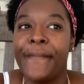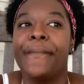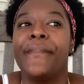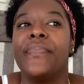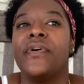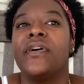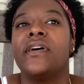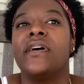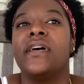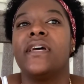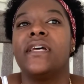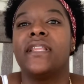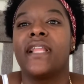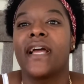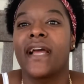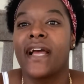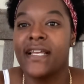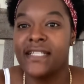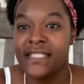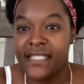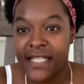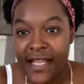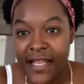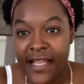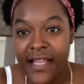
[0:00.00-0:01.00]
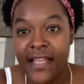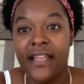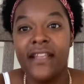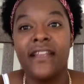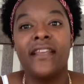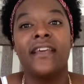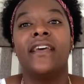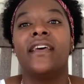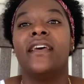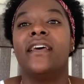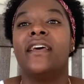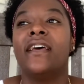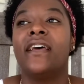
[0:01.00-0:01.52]
But like I said,
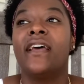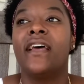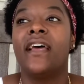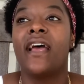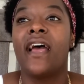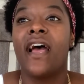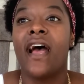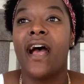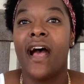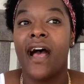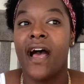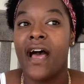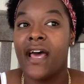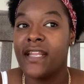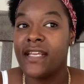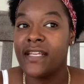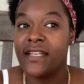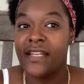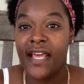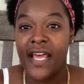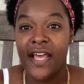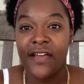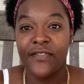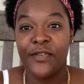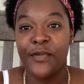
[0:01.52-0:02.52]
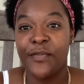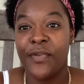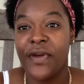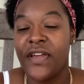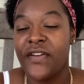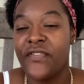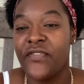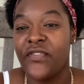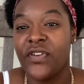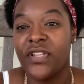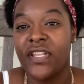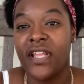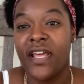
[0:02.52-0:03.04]
I didn't have to pay
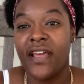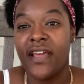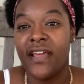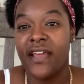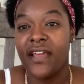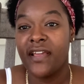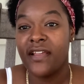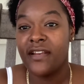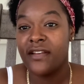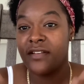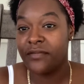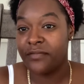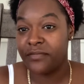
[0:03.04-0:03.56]
for that.